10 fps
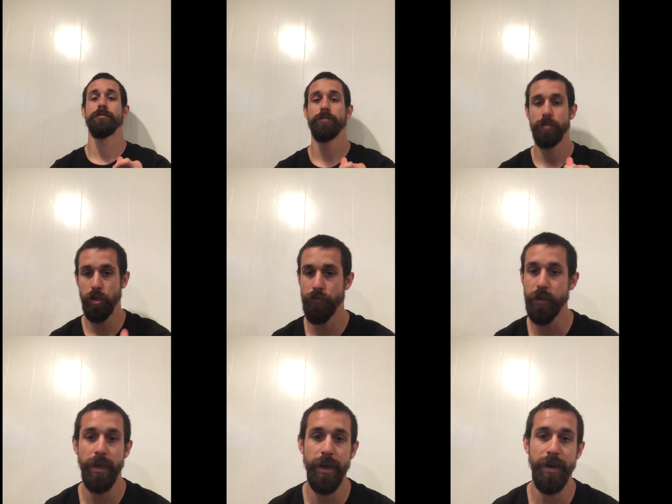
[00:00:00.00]
to don't
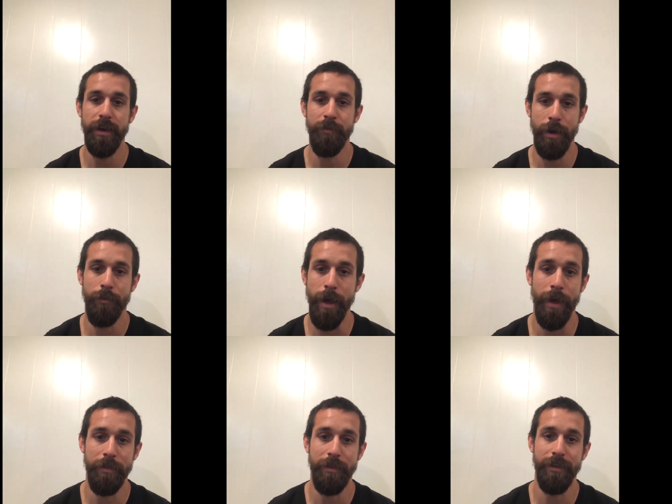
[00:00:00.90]
forget about
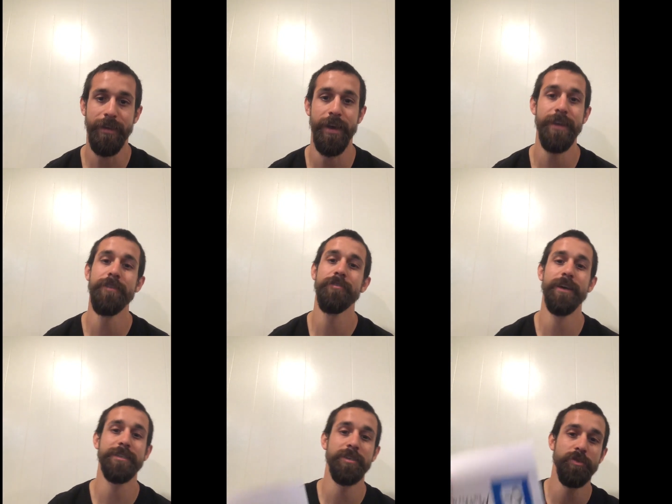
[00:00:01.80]
math, okay? You
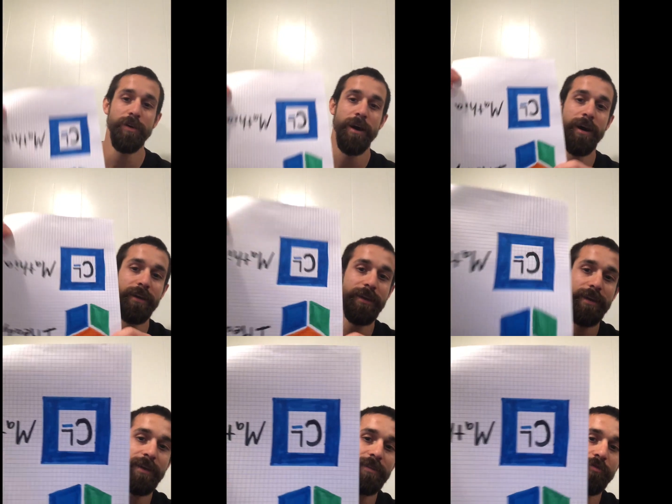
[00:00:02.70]
guys can do it on
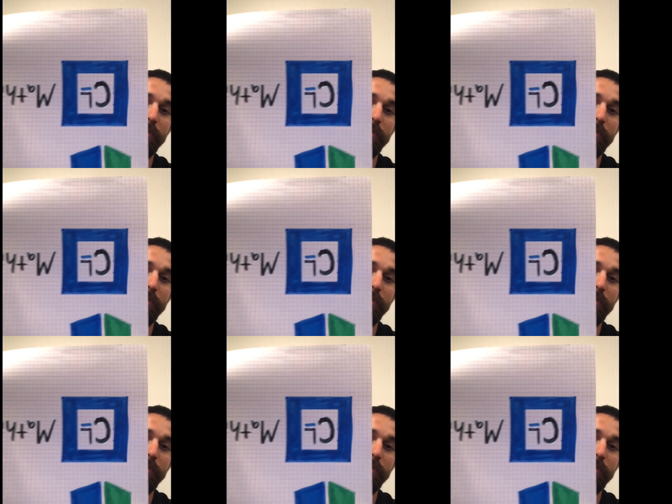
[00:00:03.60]
either